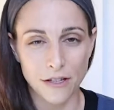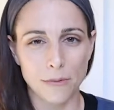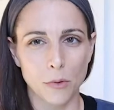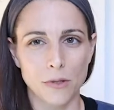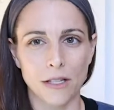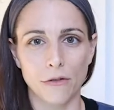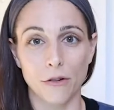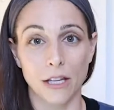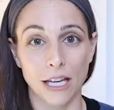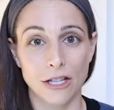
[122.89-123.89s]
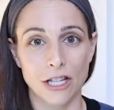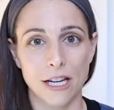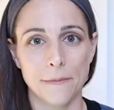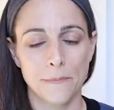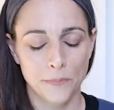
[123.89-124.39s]
is mostly for the
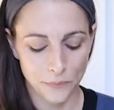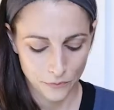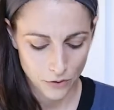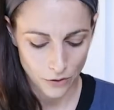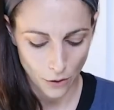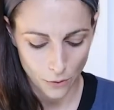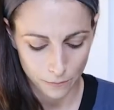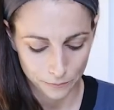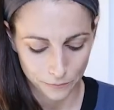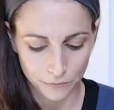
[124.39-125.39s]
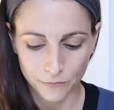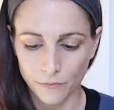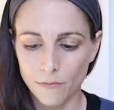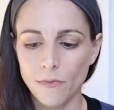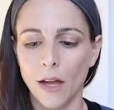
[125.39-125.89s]
kitchen. So
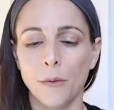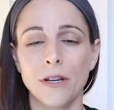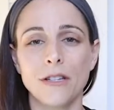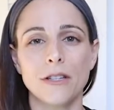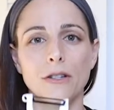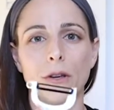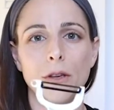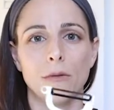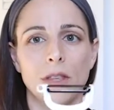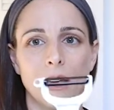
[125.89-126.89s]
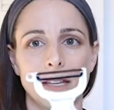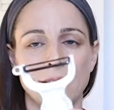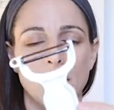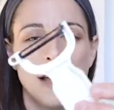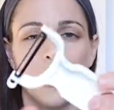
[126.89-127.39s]
I wanted to show you
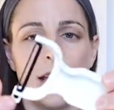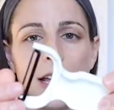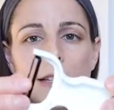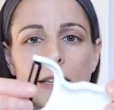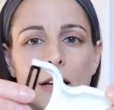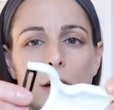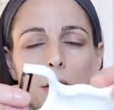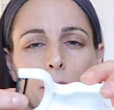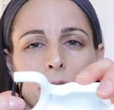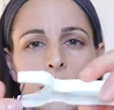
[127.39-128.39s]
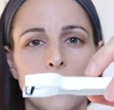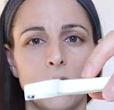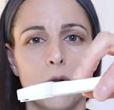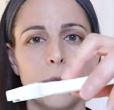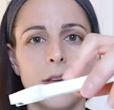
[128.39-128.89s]
this. It's like a
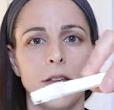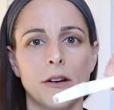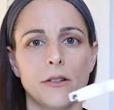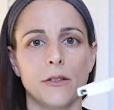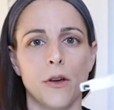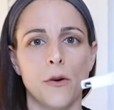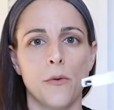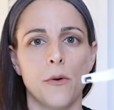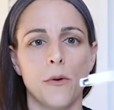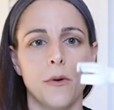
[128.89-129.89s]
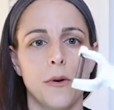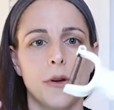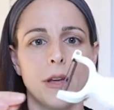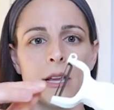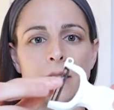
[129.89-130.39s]
vegetable peeler. So
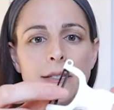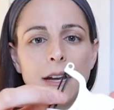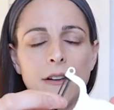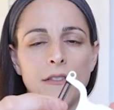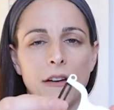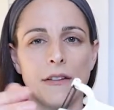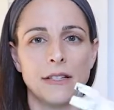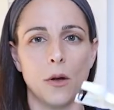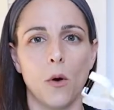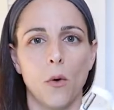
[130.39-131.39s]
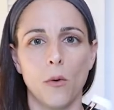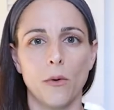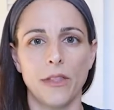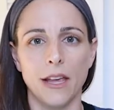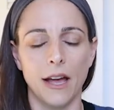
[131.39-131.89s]
instead of having to
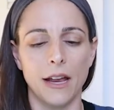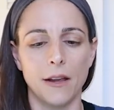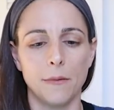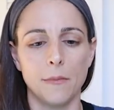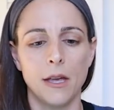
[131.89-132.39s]
hold the item,